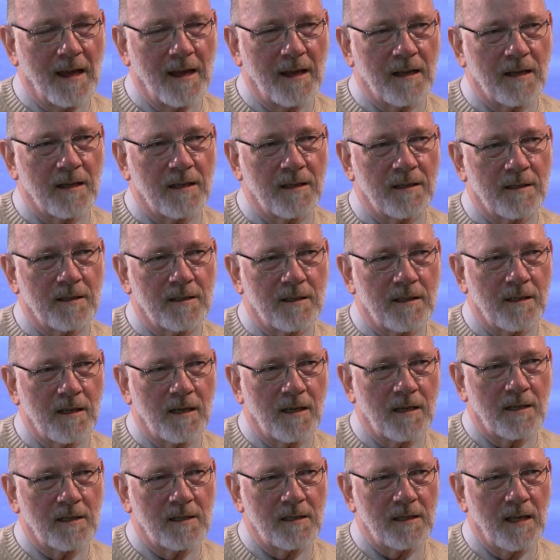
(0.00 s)

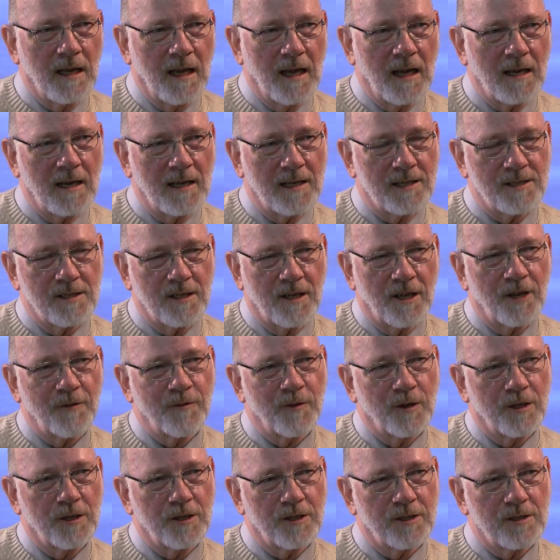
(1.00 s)
And Allies and
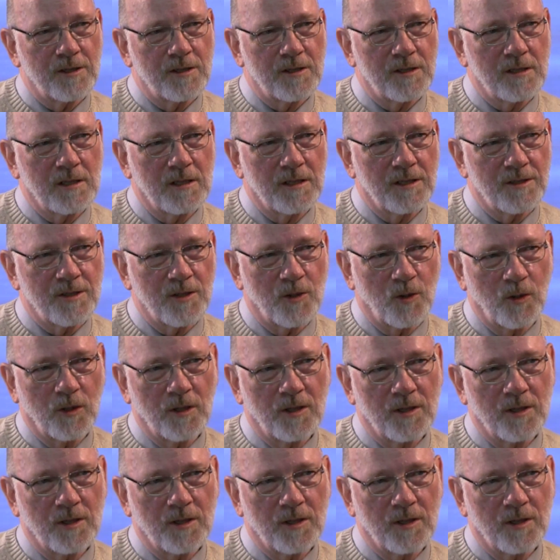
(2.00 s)
Advocates is